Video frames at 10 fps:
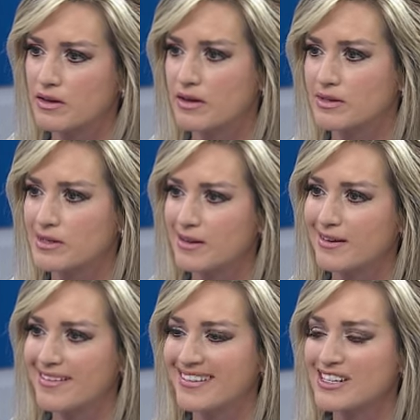that
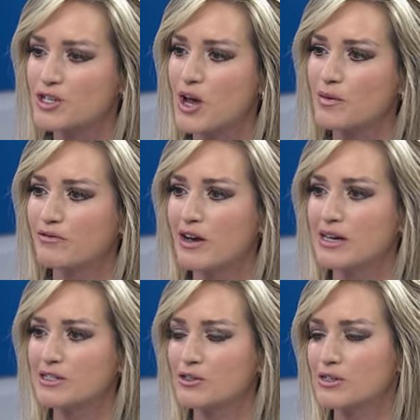uh, that
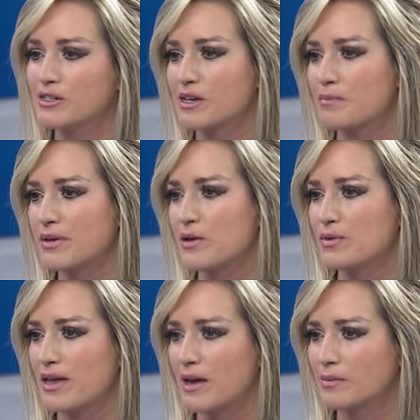Shopify is looking to
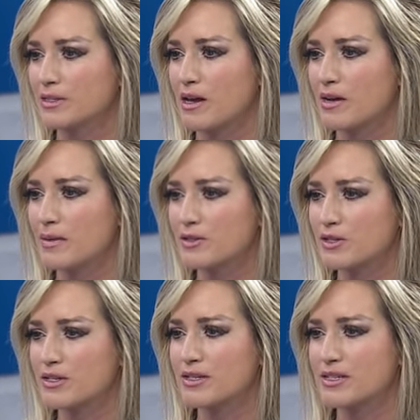compete with Amazon? I
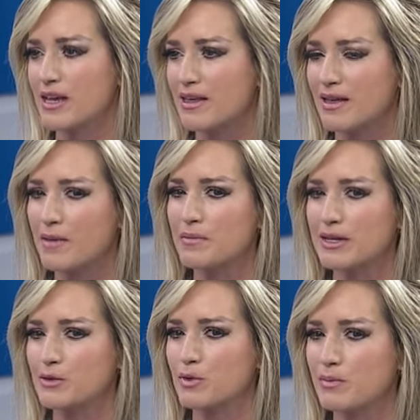mean, just to say that makes would